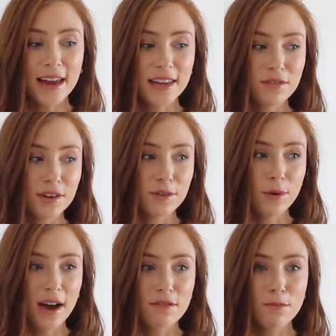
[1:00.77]
and even if
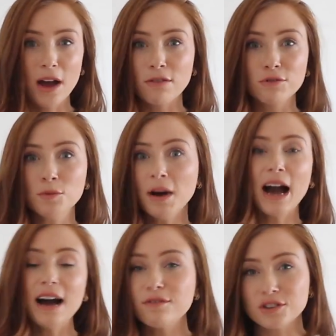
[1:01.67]
you have a room
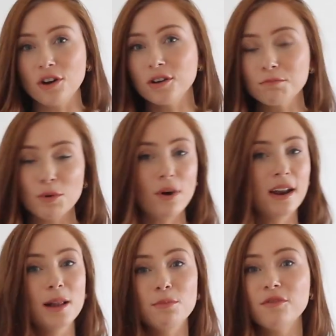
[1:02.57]
half done but
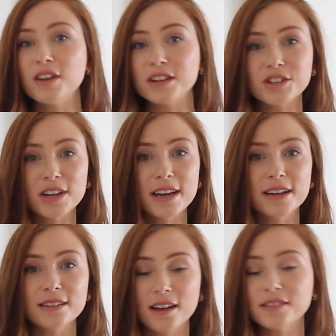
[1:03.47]
want help finishing
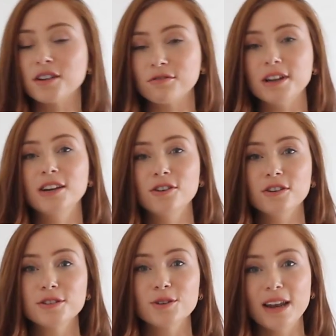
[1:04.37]
it, like they're really
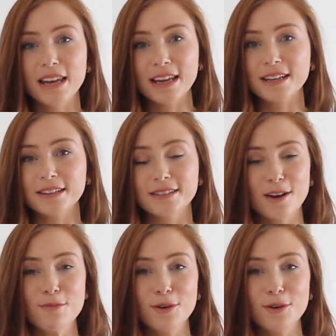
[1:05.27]
good, so I'll link it down